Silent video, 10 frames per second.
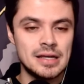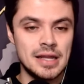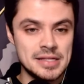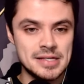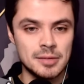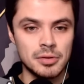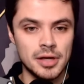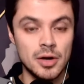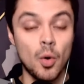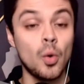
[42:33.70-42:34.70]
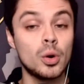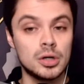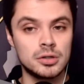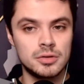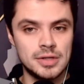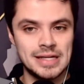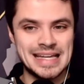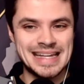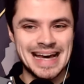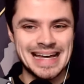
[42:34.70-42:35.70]
an NCAA or
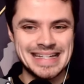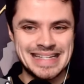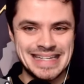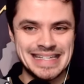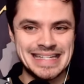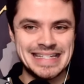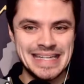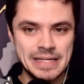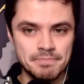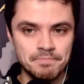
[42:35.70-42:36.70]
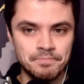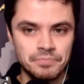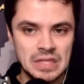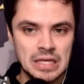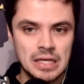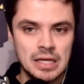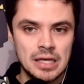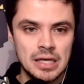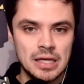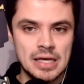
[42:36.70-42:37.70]
NIT team.
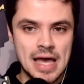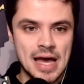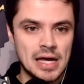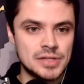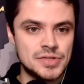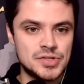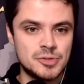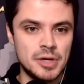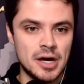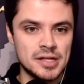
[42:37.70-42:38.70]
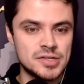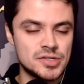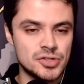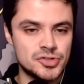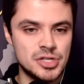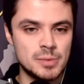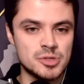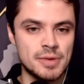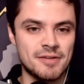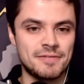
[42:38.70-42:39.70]
He adds, to be honest, this year's team
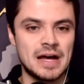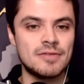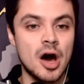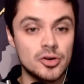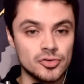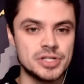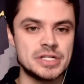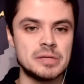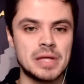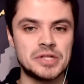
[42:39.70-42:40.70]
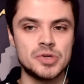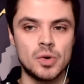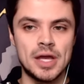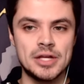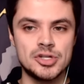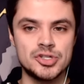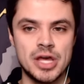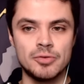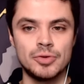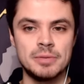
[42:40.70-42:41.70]
is about a 500 team. That's okay, just
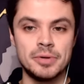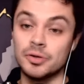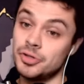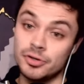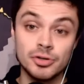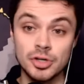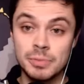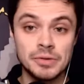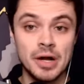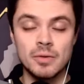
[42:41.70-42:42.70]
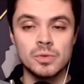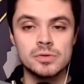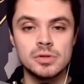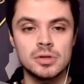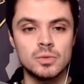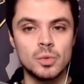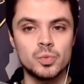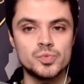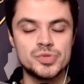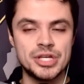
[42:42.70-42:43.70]
a rebuild year. You could be right. We'll
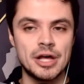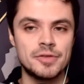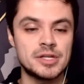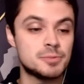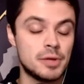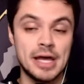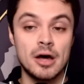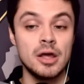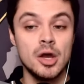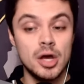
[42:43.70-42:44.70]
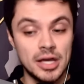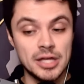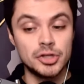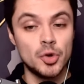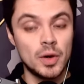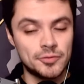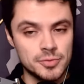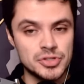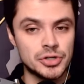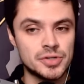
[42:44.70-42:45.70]
see how things play out. Again, going
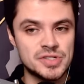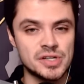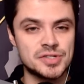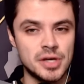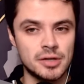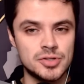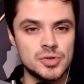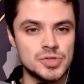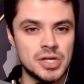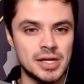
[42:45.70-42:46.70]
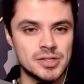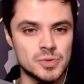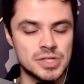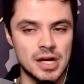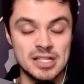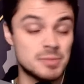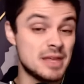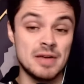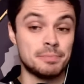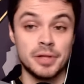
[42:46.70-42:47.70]
from 0 to 60 on Tuesday against Wisconsin.
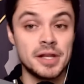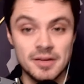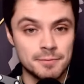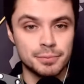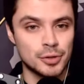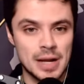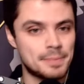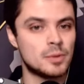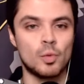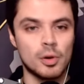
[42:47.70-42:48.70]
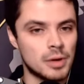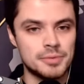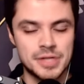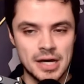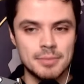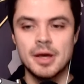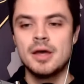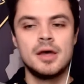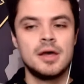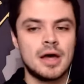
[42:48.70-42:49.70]
They've had plenty of prep and warm-up time.
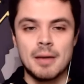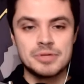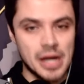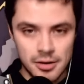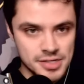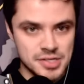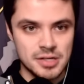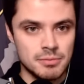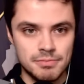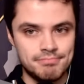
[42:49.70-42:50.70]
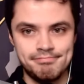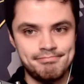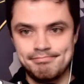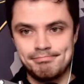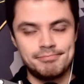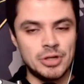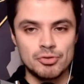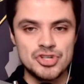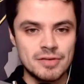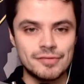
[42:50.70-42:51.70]
I'm tired of seeing, you
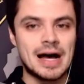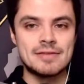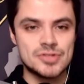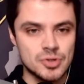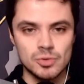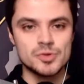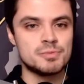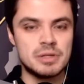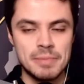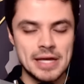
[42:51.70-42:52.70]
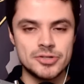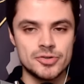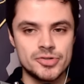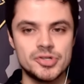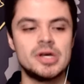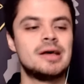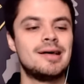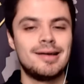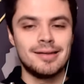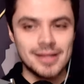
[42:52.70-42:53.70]
know, G5 schools, mid-majors.
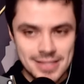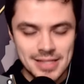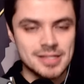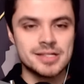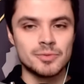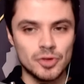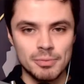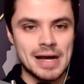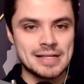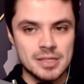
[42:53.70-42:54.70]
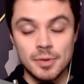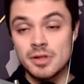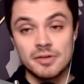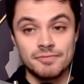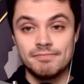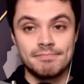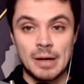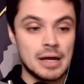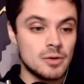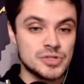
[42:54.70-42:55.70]
Let's get to some real basketball. And if
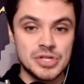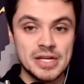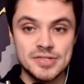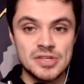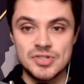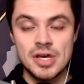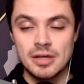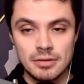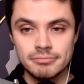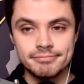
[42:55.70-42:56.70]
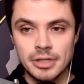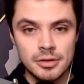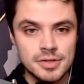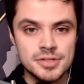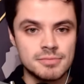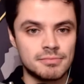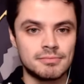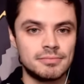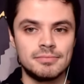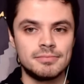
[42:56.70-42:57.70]
Iowa stinks, they stink. You know, just
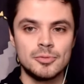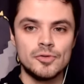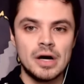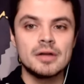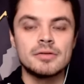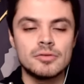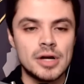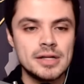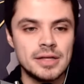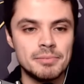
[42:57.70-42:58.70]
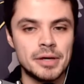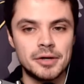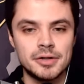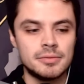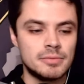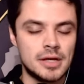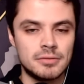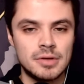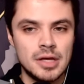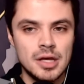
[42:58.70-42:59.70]
move on, right? Get better.
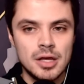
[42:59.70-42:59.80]
And